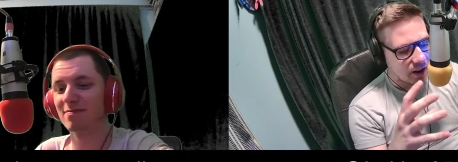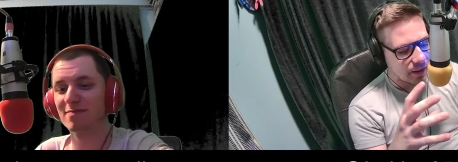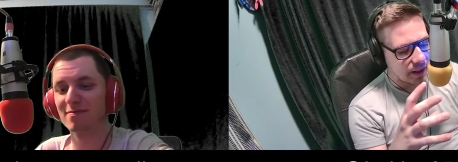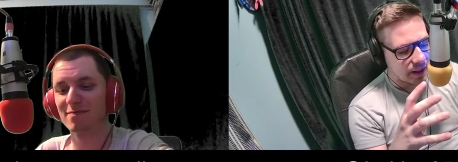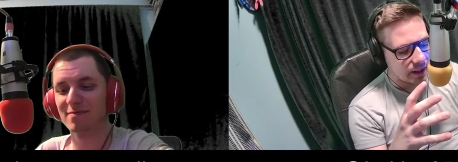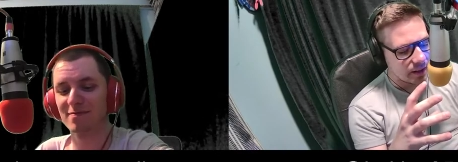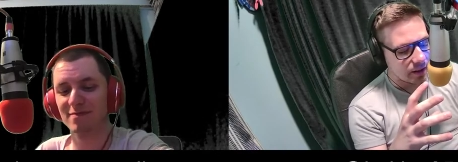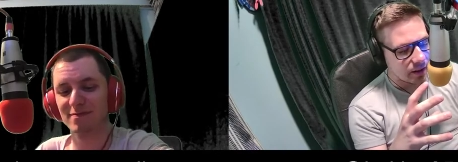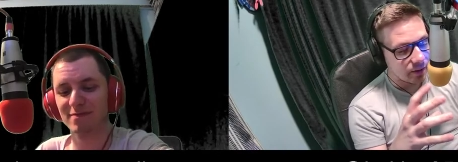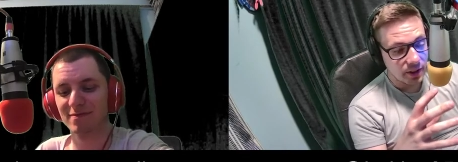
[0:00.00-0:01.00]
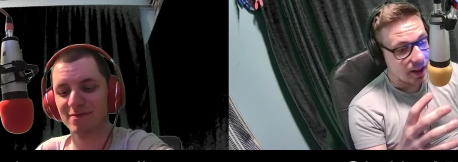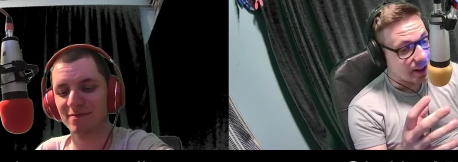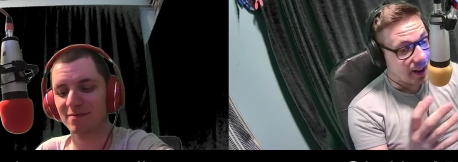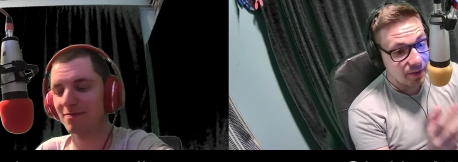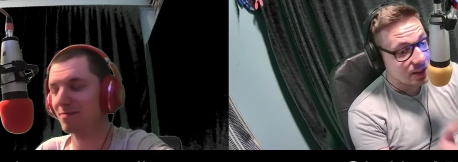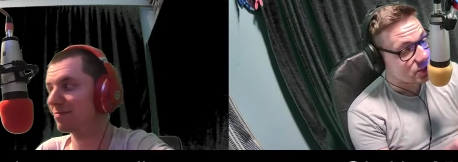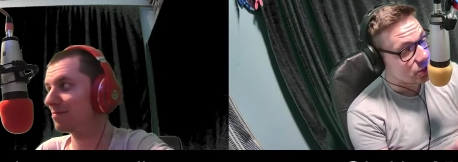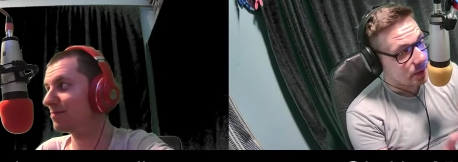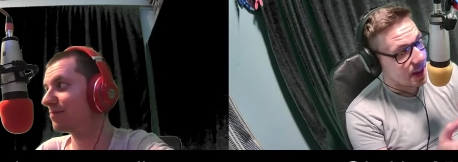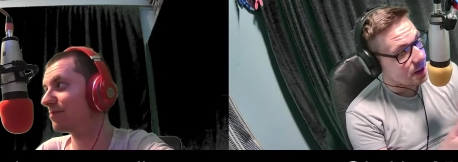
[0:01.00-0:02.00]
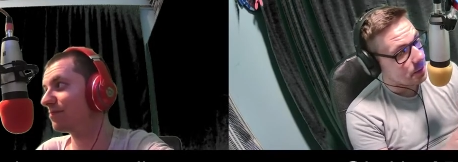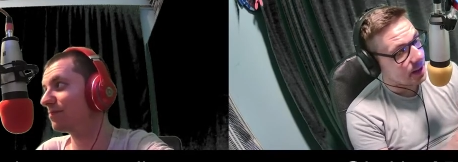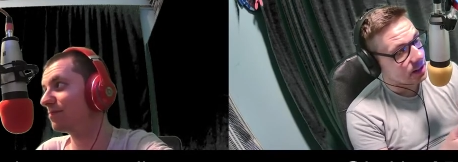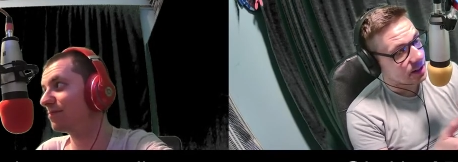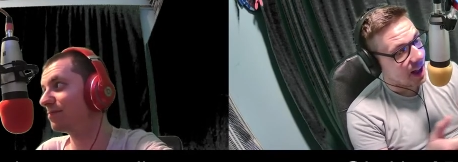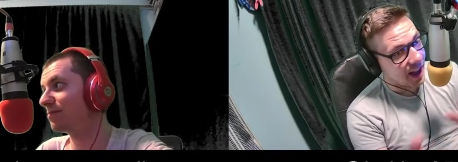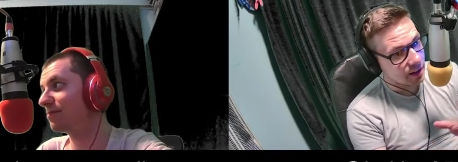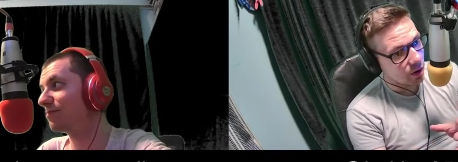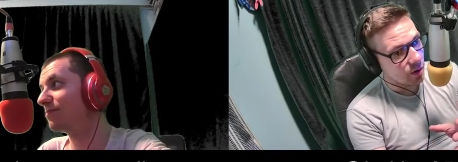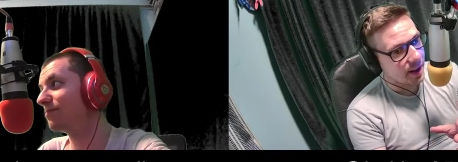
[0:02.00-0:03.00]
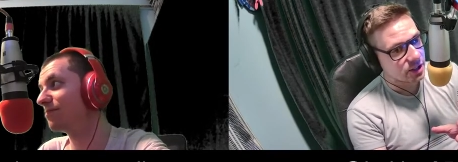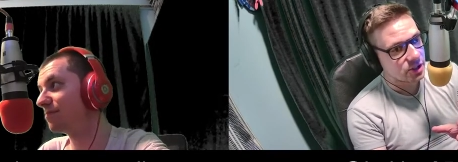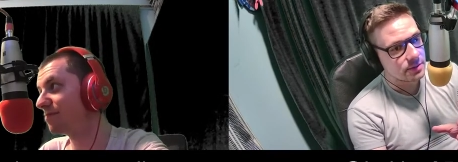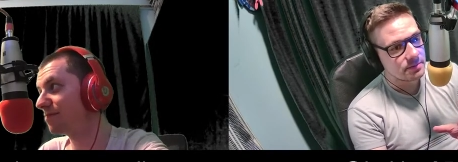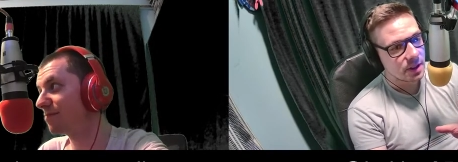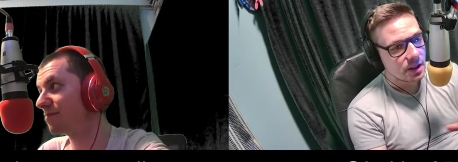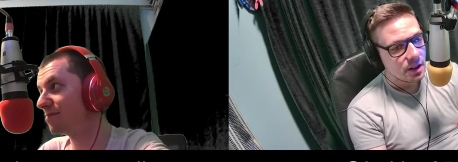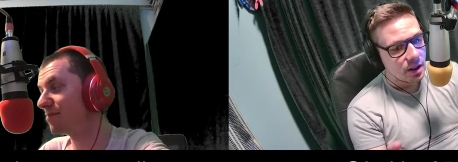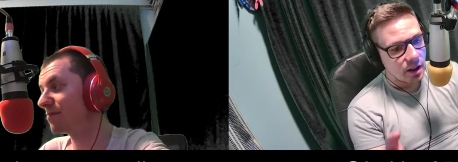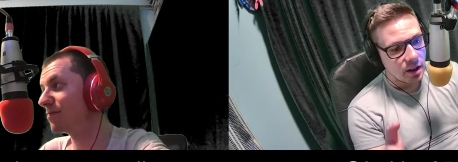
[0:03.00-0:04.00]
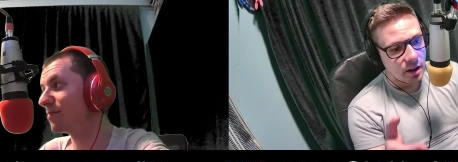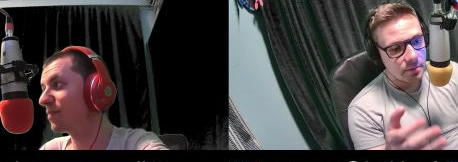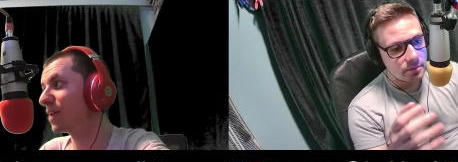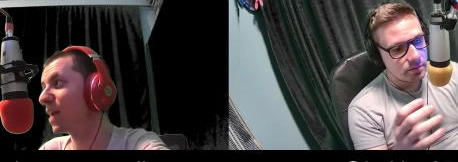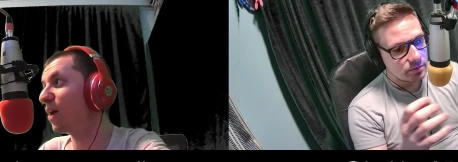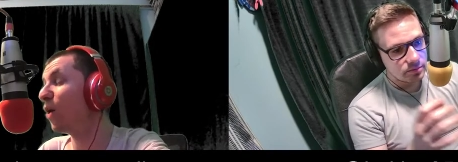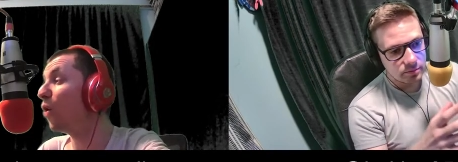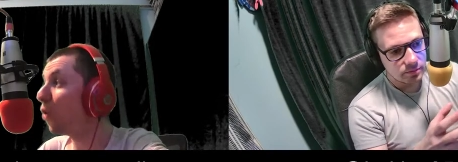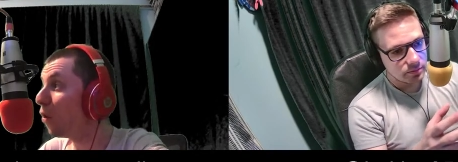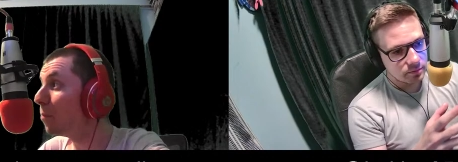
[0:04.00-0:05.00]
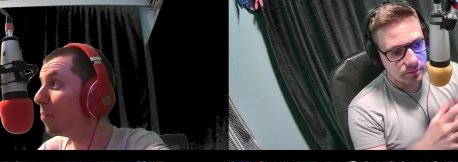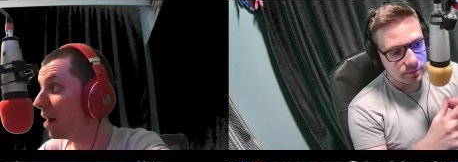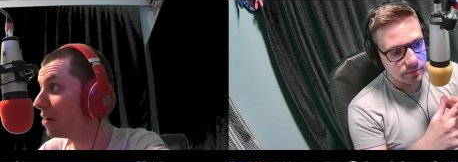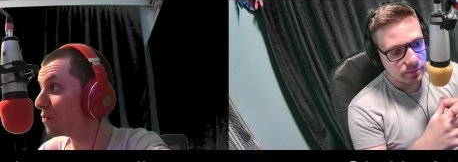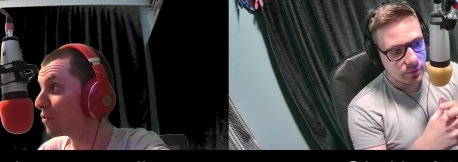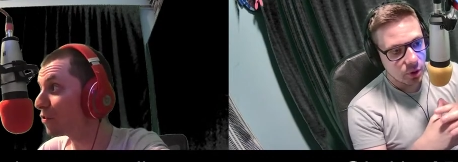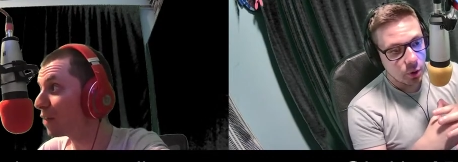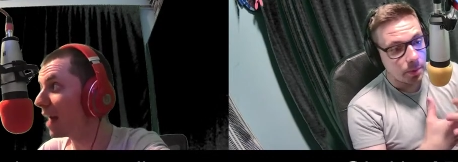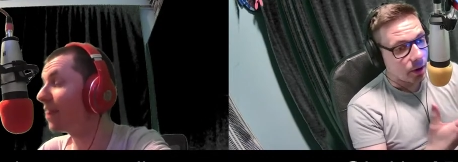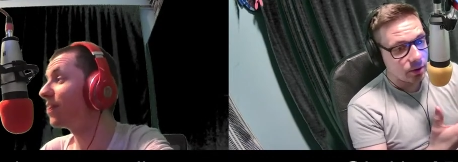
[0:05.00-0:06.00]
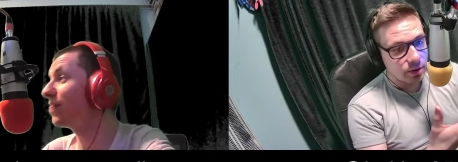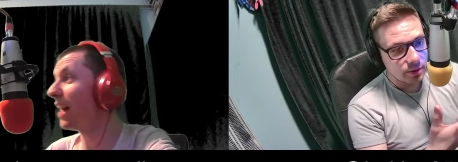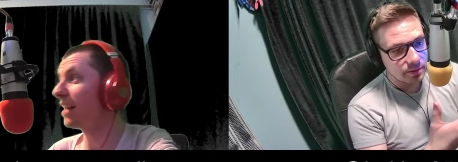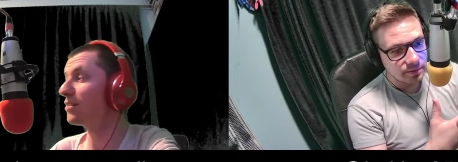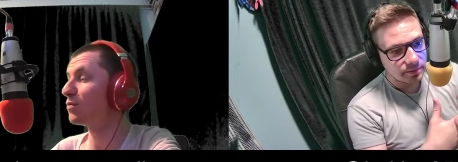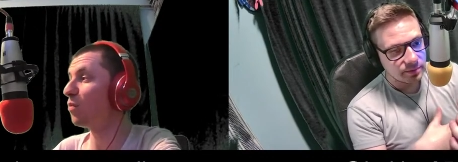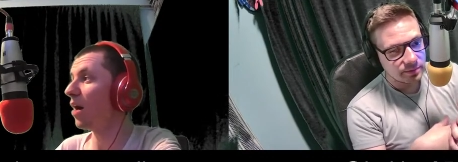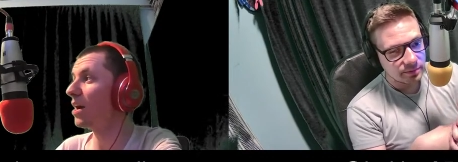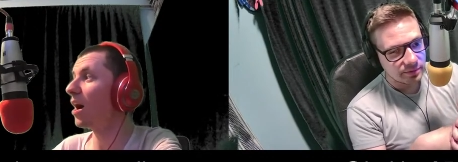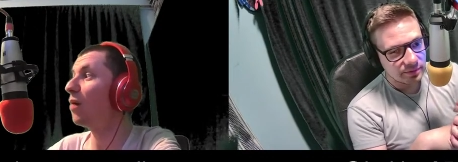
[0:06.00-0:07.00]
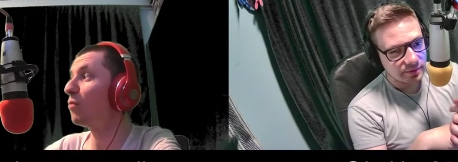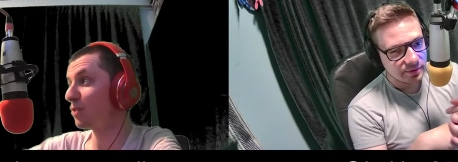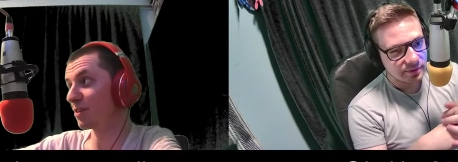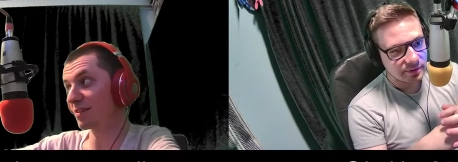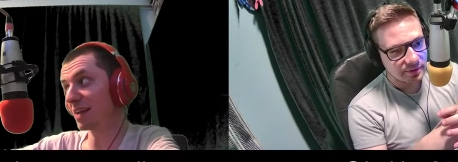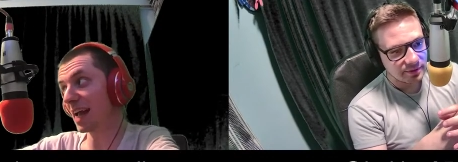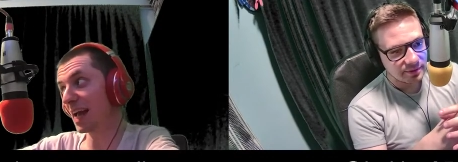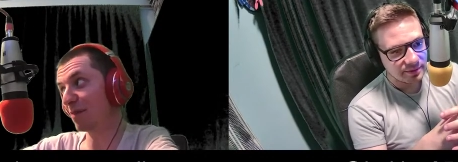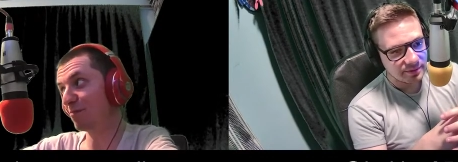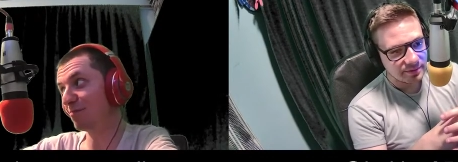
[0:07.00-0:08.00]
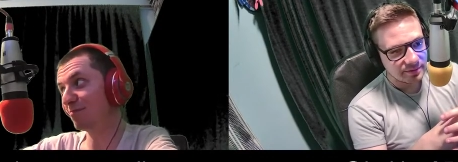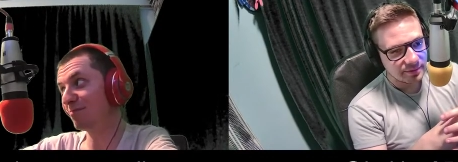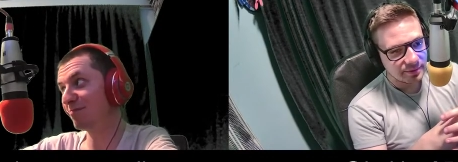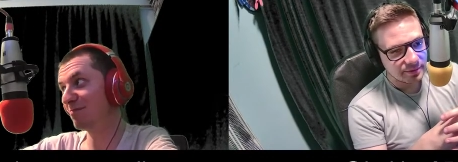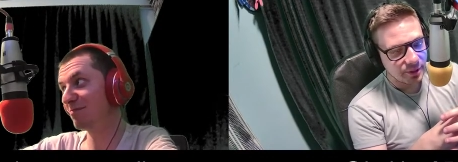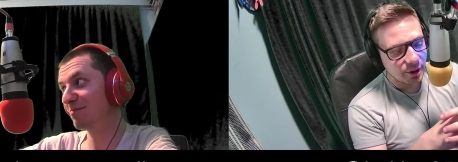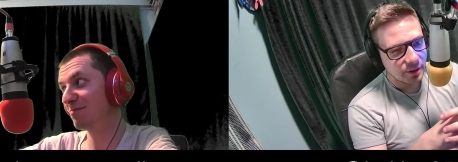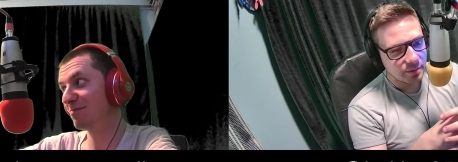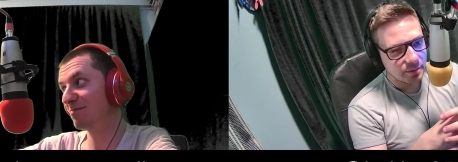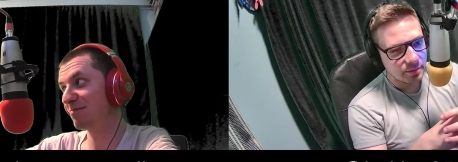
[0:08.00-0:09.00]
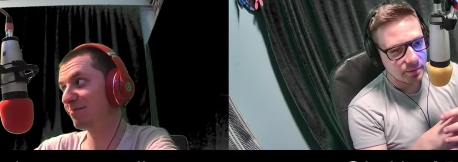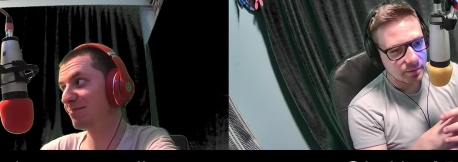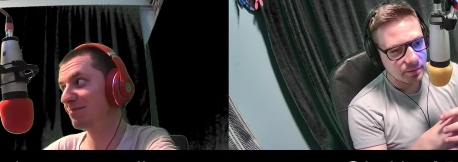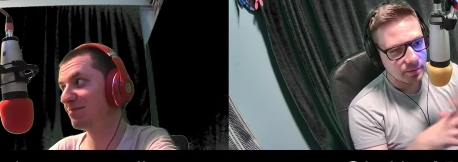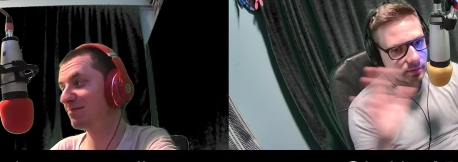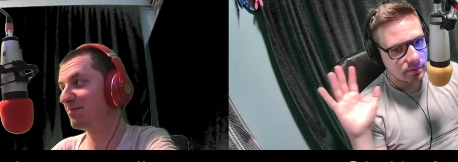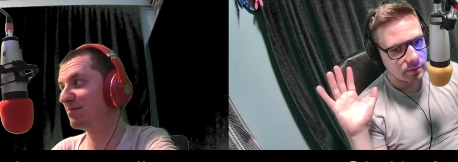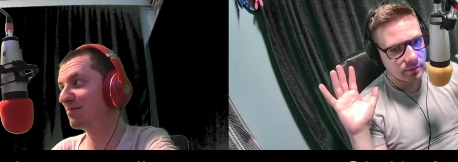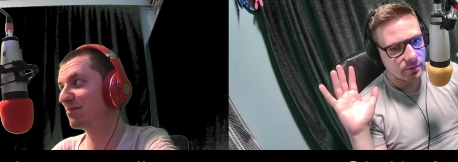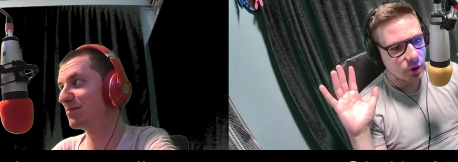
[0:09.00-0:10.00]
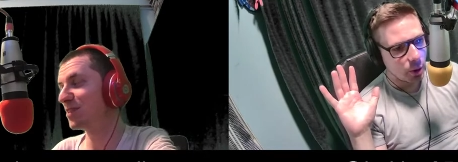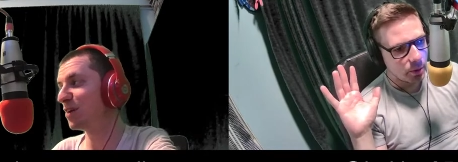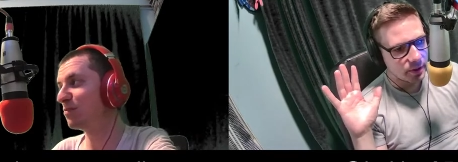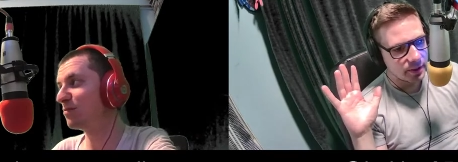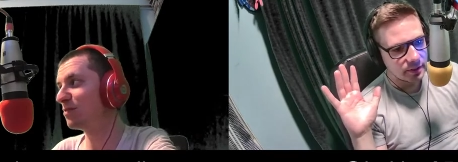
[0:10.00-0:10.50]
Speaker 1: the, uh, the, and, and this could be animated and live action um,
Speaker 2: or both or both and that is why i want you to stay here
Speaker 1: right not moving